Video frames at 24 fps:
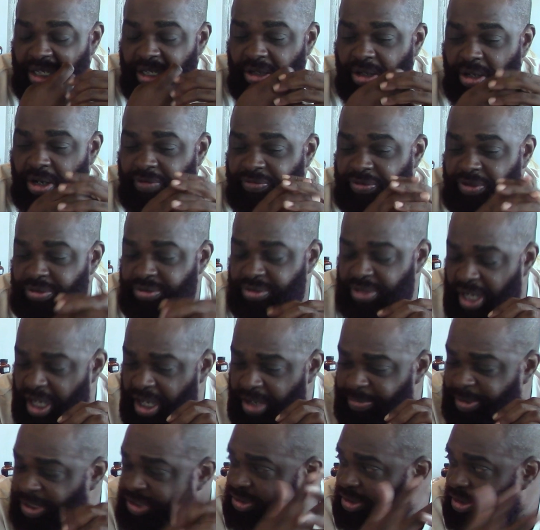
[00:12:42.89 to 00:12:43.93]
to offer you a
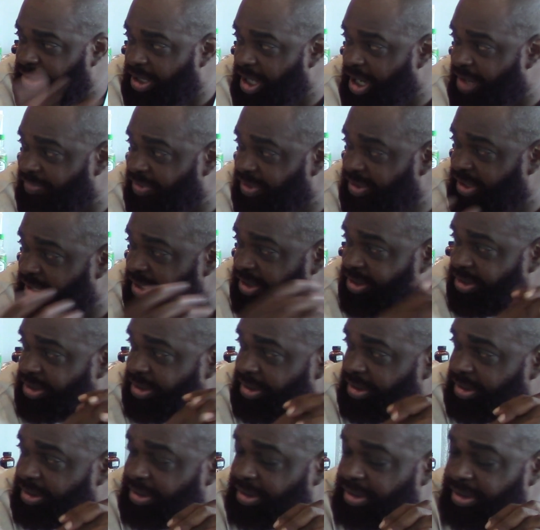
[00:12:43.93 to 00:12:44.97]
job based on the
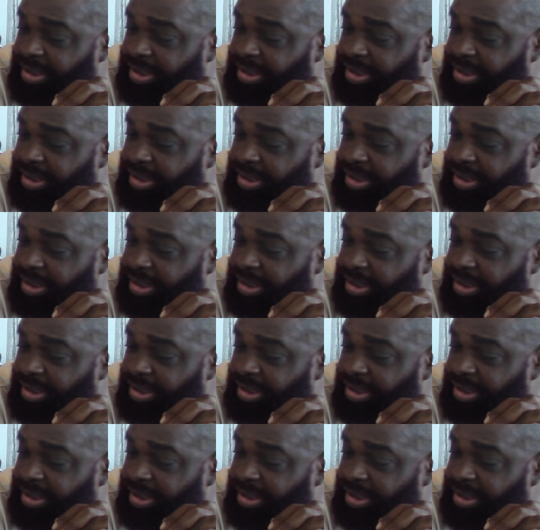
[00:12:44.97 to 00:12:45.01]
conversation."